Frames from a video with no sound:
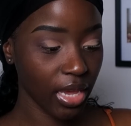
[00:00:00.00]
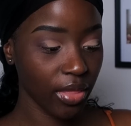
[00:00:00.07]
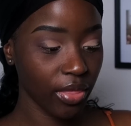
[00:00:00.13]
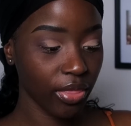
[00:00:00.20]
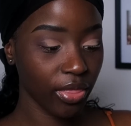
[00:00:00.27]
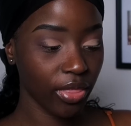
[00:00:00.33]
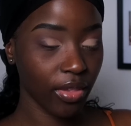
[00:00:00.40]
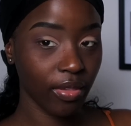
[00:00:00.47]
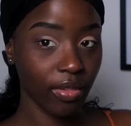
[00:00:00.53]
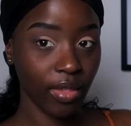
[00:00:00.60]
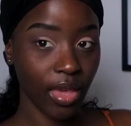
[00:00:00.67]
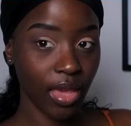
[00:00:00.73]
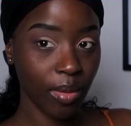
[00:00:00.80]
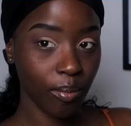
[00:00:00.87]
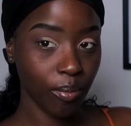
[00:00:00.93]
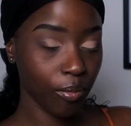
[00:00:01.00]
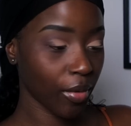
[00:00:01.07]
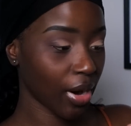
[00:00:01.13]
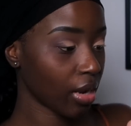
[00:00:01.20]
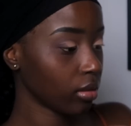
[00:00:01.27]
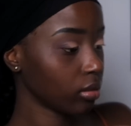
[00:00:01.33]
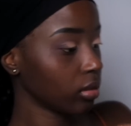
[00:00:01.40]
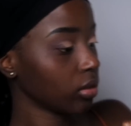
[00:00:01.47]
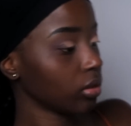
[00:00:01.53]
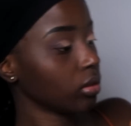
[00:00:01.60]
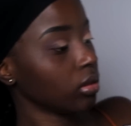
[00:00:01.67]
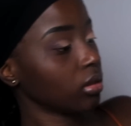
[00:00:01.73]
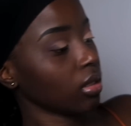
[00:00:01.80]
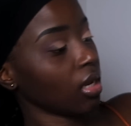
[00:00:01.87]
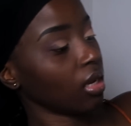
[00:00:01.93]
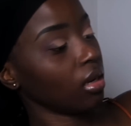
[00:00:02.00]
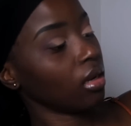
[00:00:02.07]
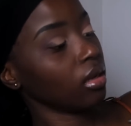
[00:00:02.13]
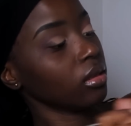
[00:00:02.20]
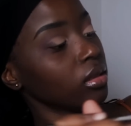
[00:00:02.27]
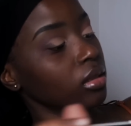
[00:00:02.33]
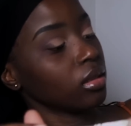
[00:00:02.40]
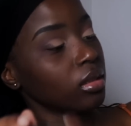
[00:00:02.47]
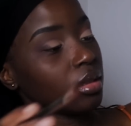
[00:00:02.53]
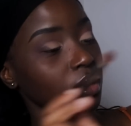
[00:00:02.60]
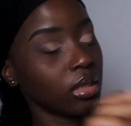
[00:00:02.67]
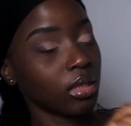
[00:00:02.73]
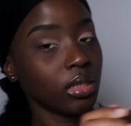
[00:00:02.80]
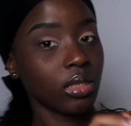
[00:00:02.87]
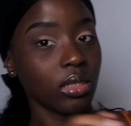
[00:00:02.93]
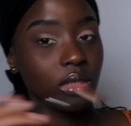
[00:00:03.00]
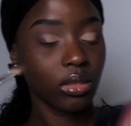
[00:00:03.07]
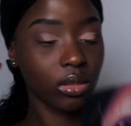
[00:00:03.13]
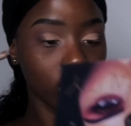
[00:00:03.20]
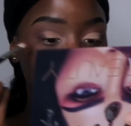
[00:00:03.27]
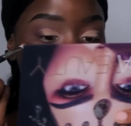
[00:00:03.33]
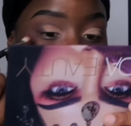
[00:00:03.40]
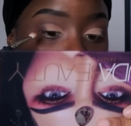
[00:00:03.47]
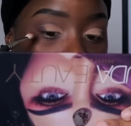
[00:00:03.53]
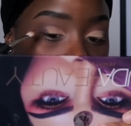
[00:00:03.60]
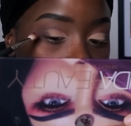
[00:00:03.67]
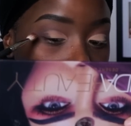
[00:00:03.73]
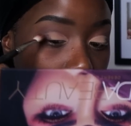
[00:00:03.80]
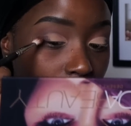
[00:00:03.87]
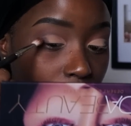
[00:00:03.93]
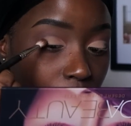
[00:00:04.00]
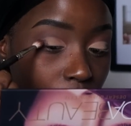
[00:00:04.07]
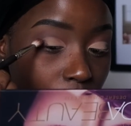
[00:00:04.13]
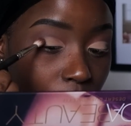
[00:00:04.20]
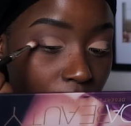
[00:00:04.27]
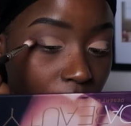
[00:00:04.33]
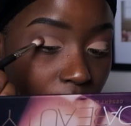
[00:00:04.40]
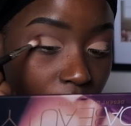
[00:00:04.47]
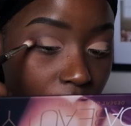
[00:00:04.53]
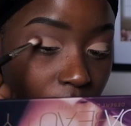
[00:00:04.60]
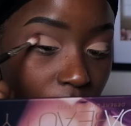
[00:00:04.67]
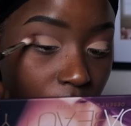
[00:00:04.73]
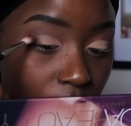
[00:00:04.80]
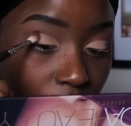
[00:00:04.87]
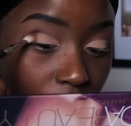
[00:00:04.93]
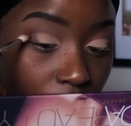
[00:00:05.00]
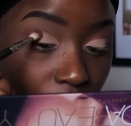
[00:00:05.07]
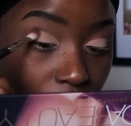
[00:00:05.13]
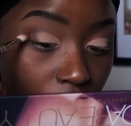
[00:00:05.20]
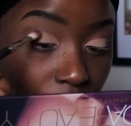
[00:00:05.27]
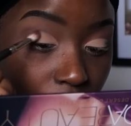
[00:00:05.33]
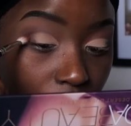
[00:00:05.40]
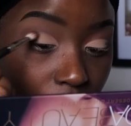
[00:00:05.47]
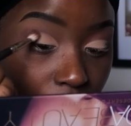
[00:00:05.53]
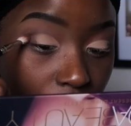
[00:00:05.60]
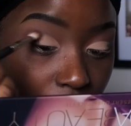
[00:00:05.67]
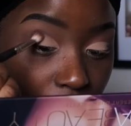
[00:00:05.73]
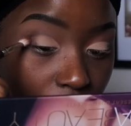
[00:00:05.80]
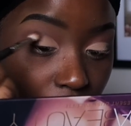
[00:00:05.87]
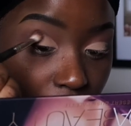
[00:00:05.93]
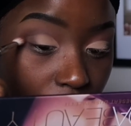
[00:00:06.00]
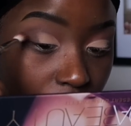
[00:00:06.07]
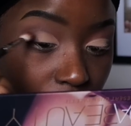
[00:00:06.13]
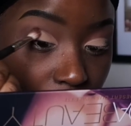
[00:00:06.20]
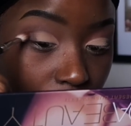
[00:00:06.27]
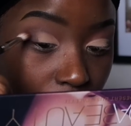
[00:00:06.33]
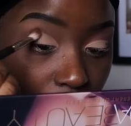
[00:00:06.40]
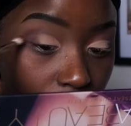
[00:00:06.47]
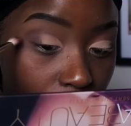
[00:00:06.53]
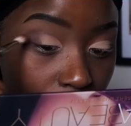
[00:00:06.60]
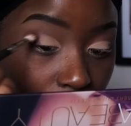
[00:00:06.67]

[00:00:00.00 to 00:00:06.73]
In the same brown oud colour, just going to clean up where the concealer stopped.